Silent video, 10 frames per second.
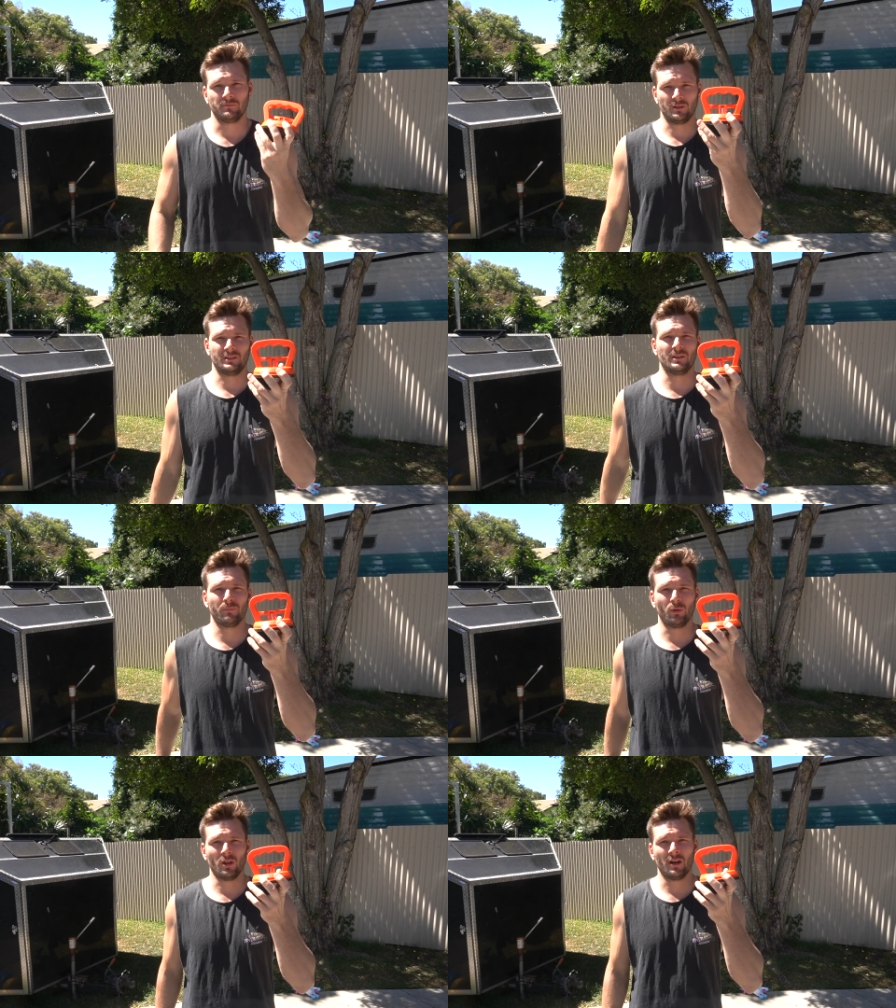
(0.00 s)
got a
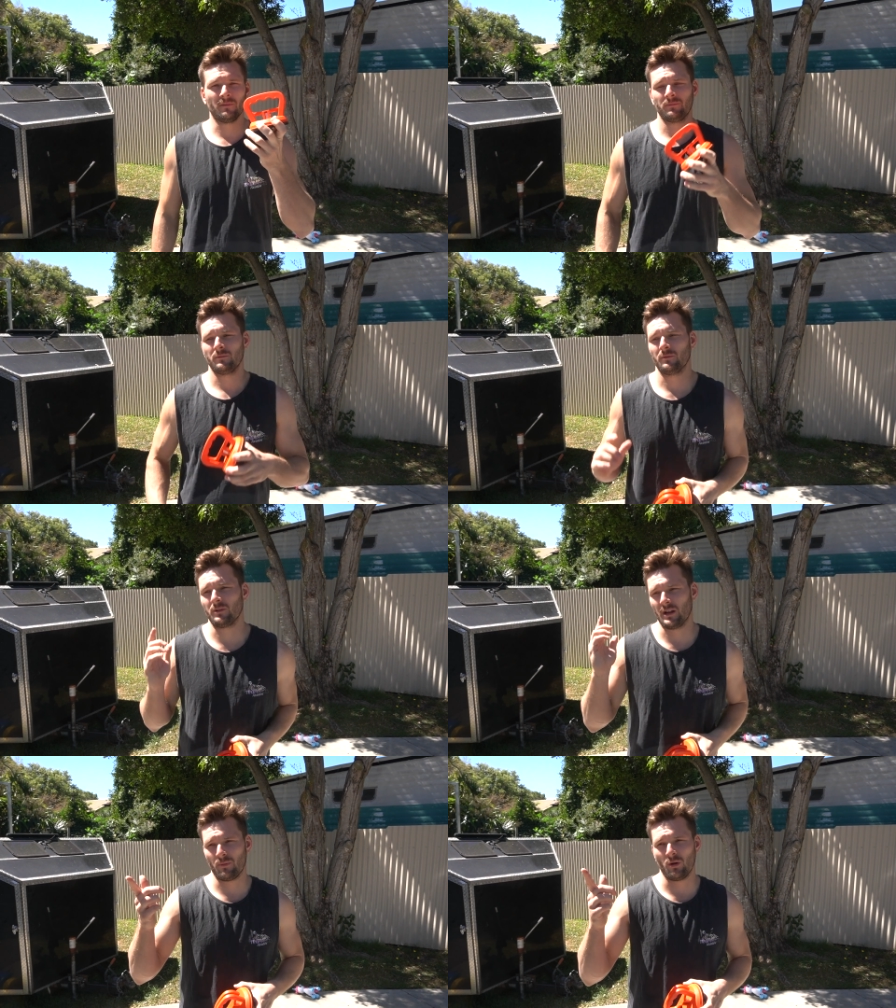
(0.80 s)
dent puller,
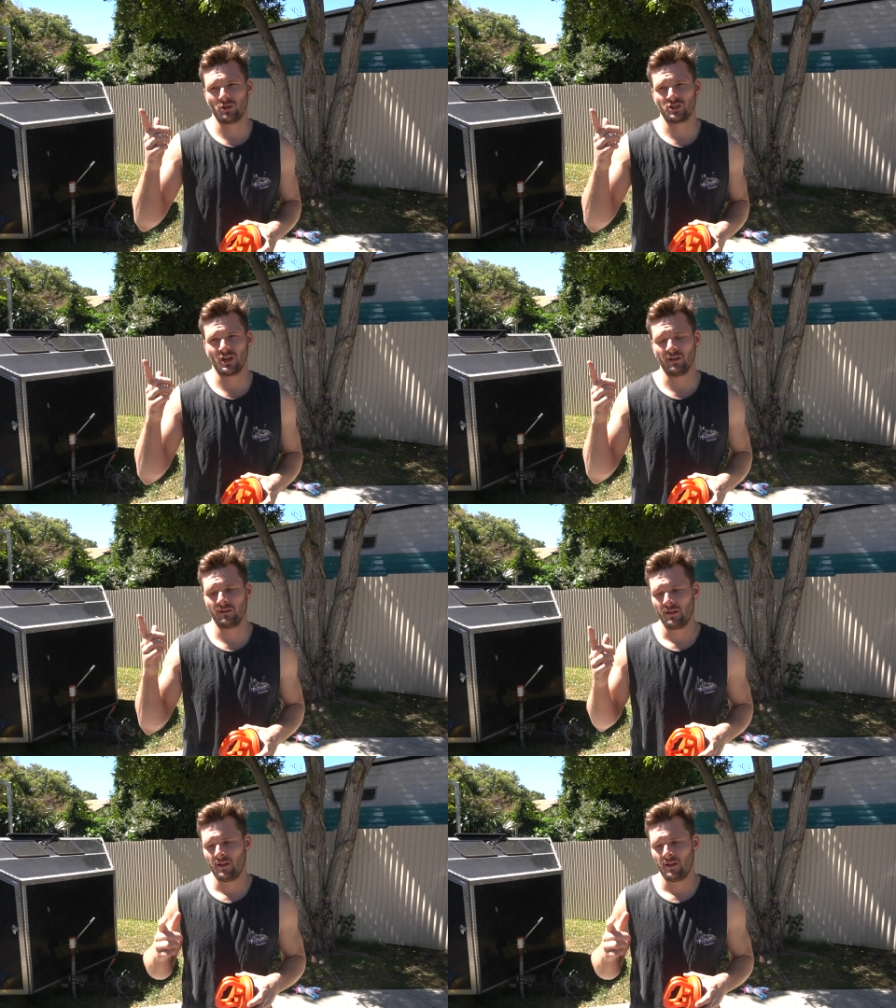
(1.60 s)
got our polisher.